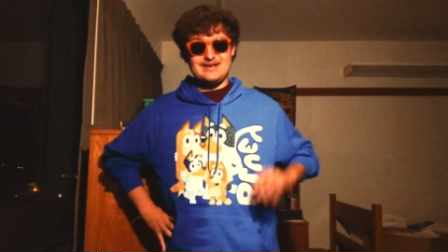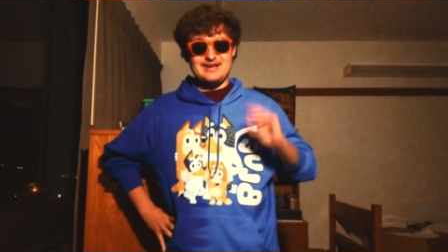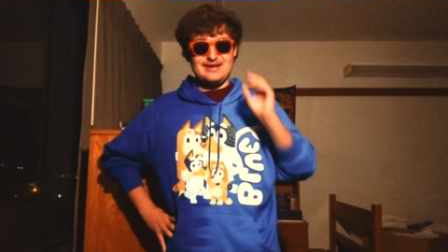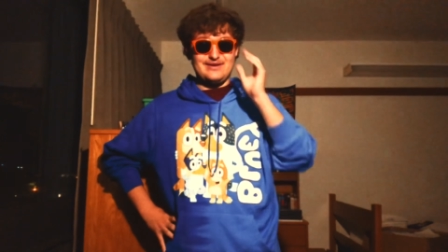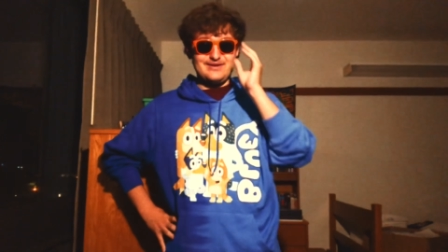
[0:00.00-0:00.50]

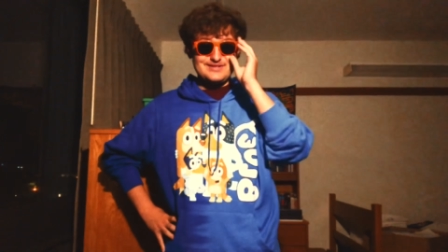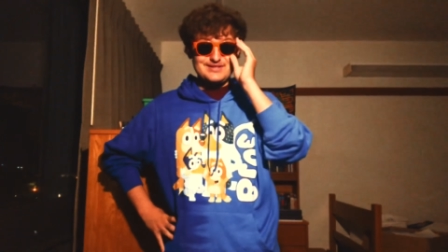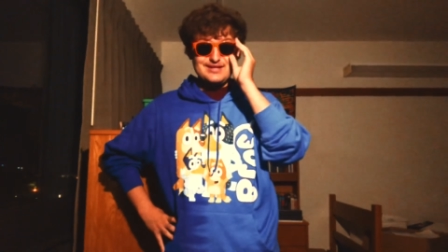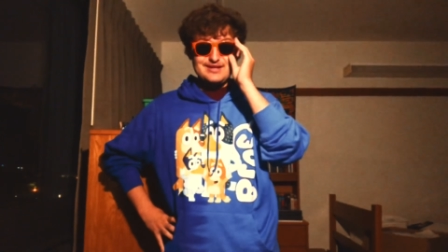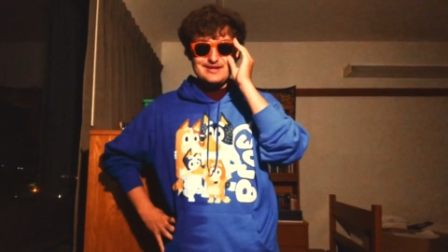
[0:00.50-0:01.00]
And
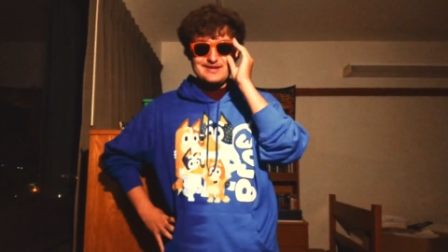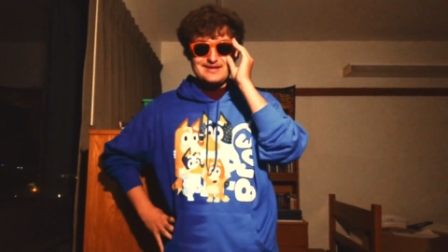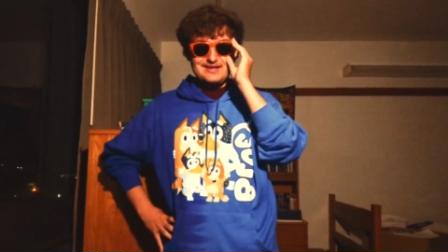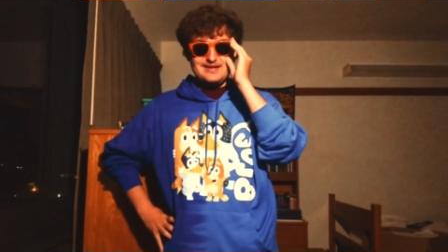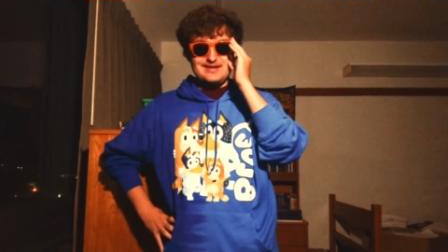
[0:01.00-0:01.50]
honestly,
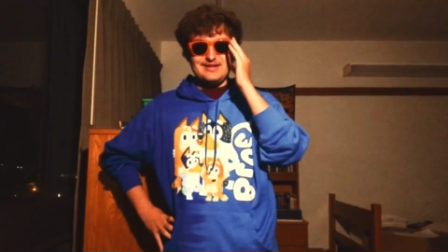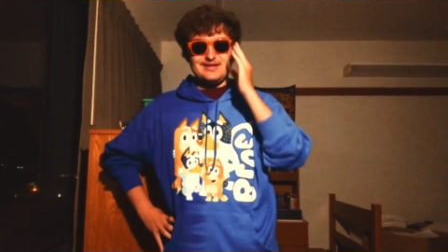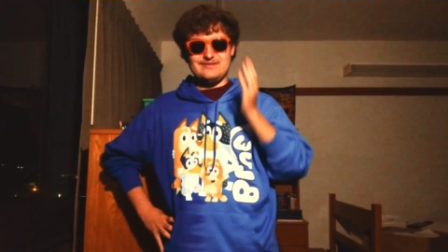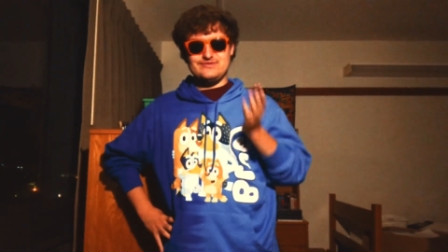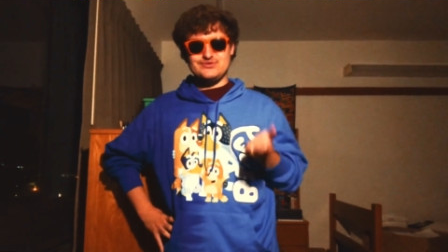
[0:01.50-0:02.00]

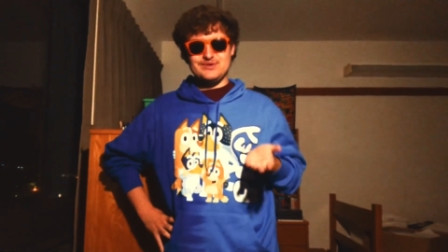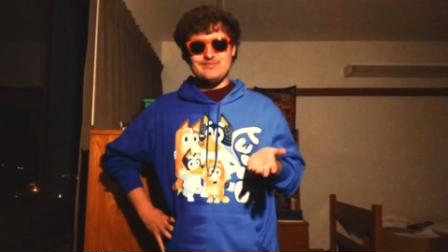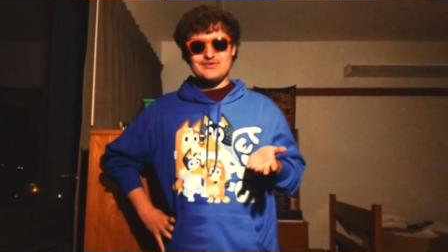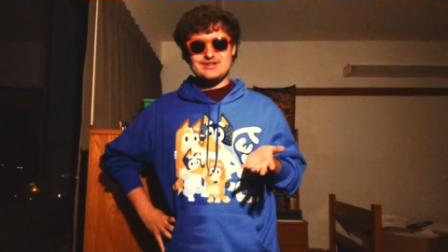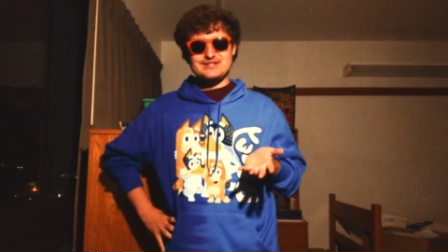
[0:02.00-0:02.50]
if
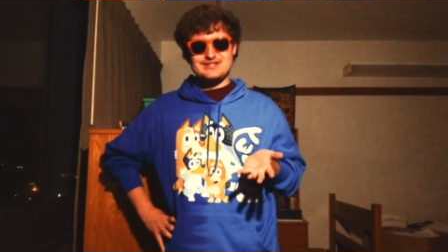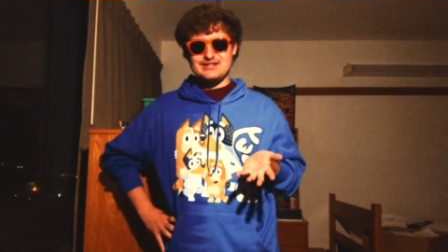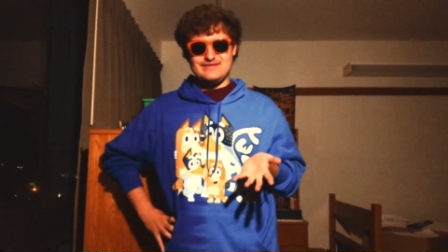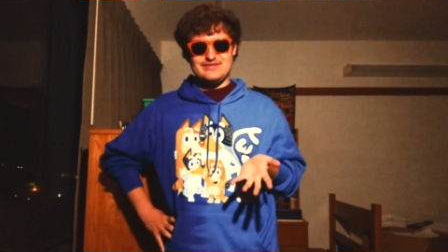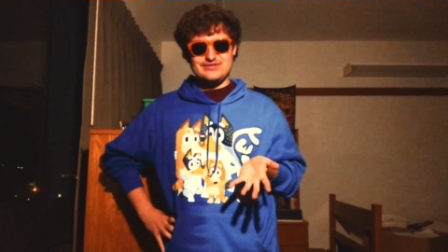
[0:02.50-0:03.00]

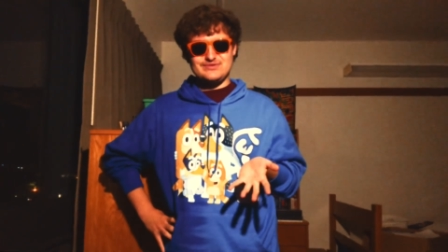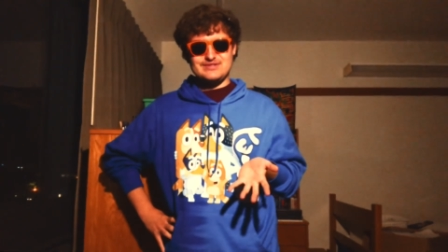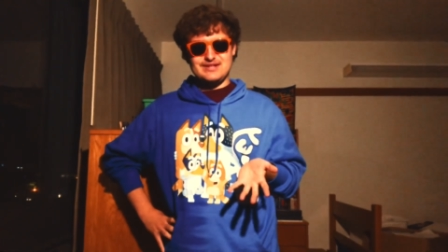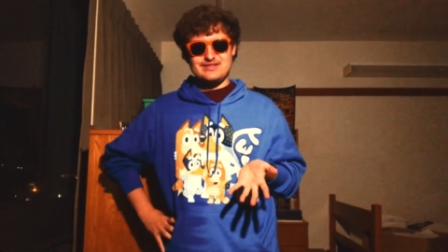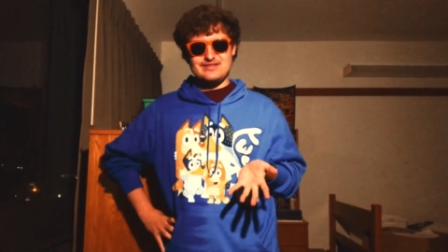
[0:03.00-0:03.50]
DreamWorks
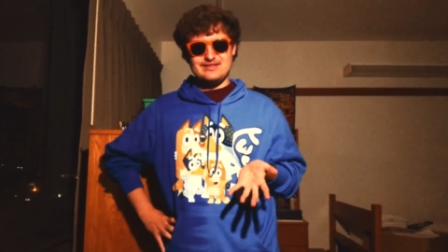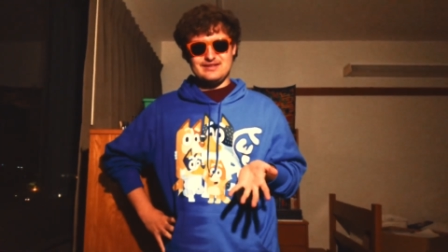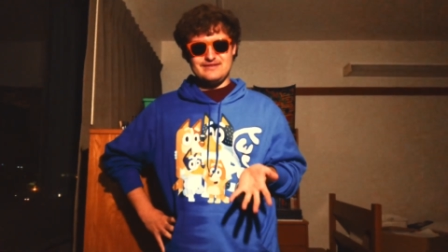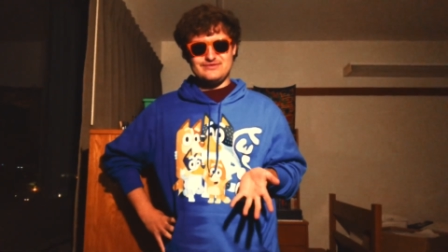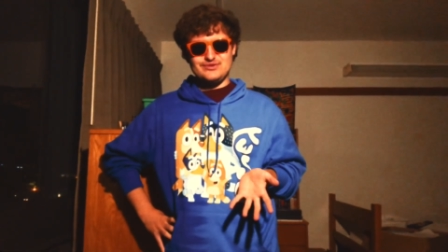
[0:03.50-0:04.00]

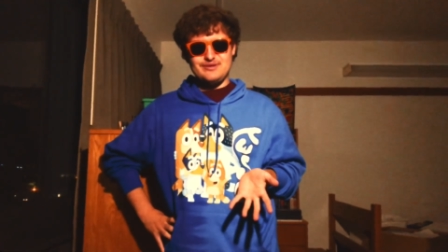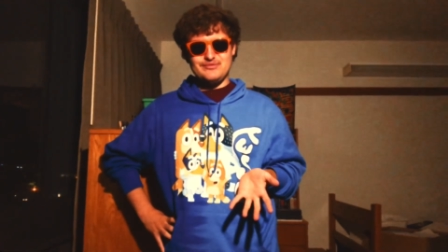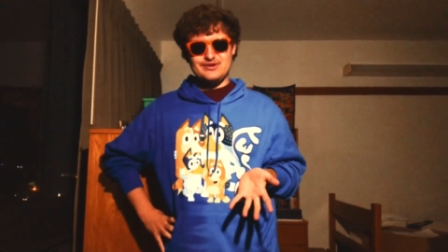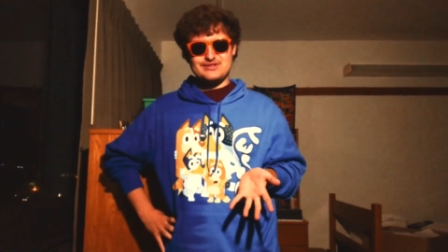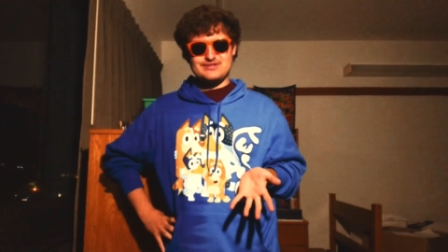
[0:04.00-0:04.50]

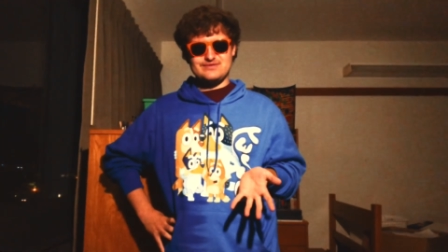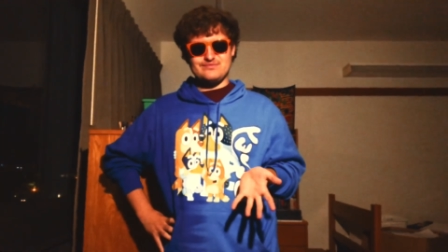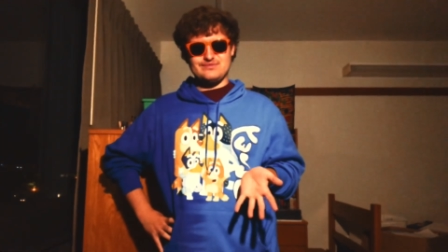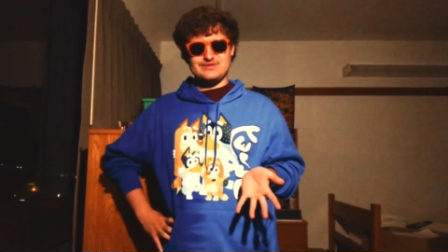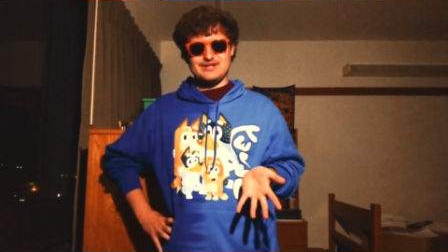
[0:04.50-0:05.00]

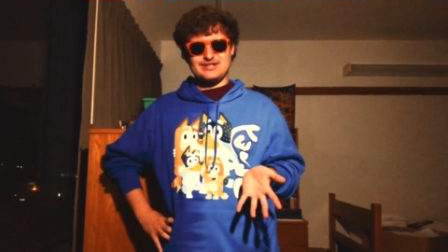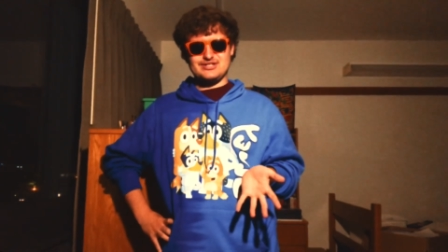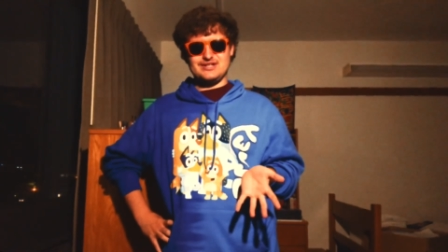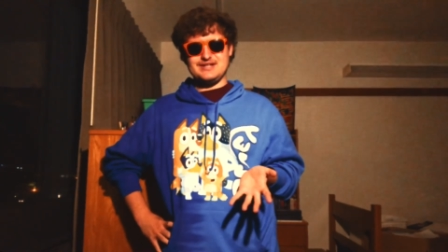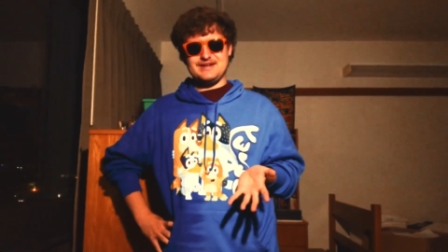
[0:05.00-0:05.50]
was, like,
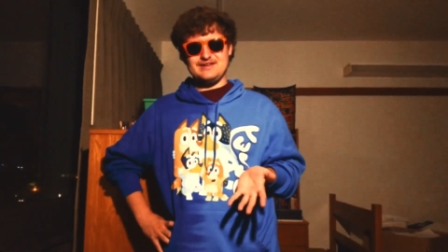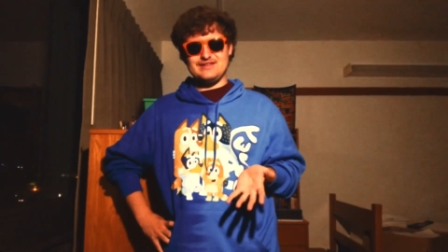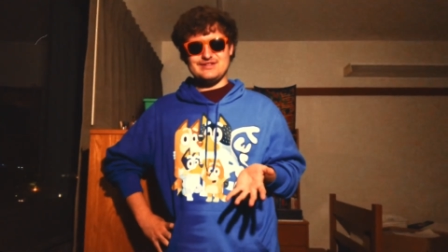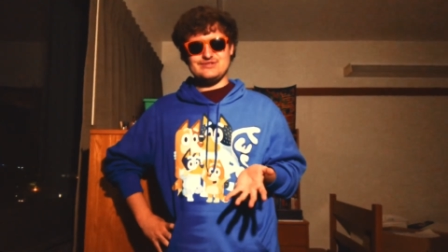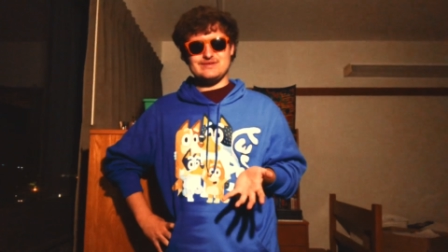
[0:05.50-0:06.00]
shut down
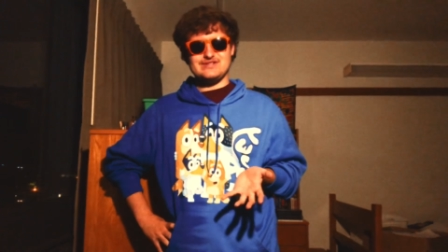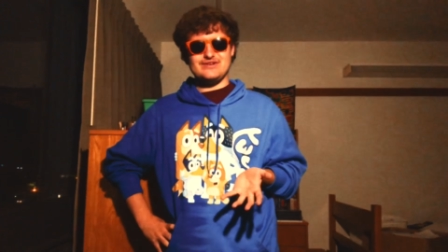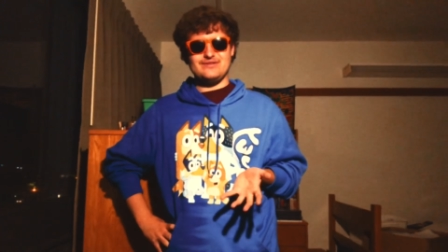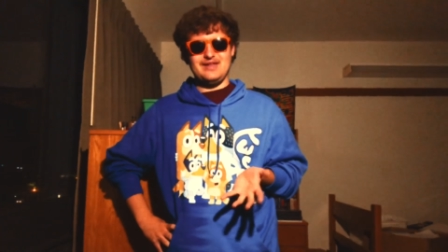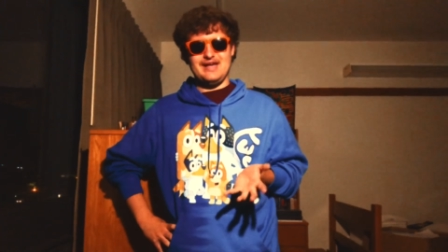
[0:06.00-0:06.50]
and this was
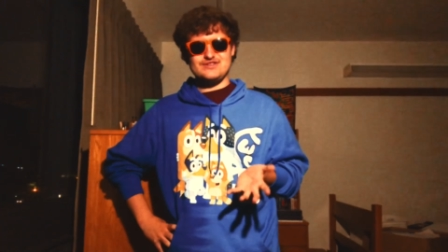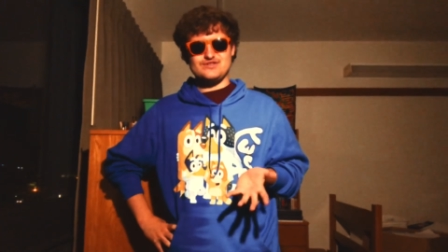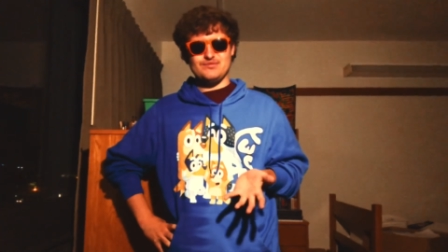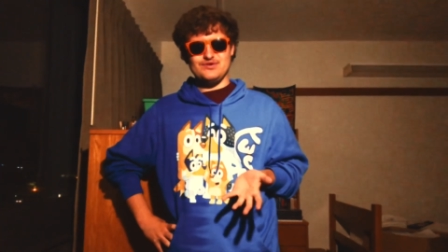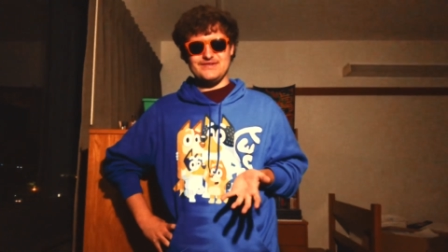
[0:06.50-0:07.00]
their
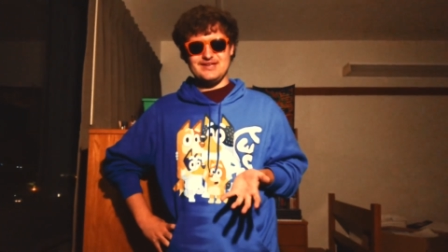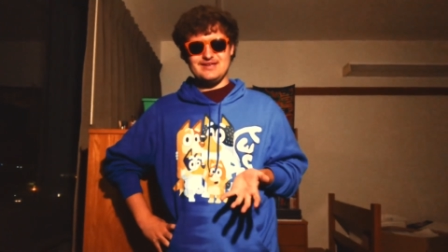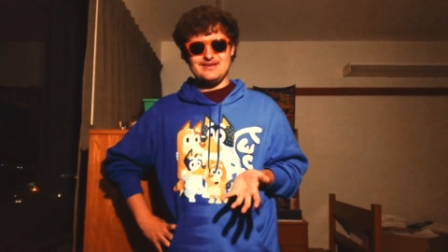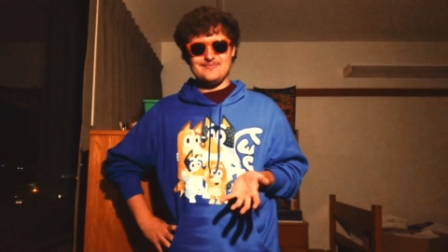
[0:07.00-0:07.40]
last movie,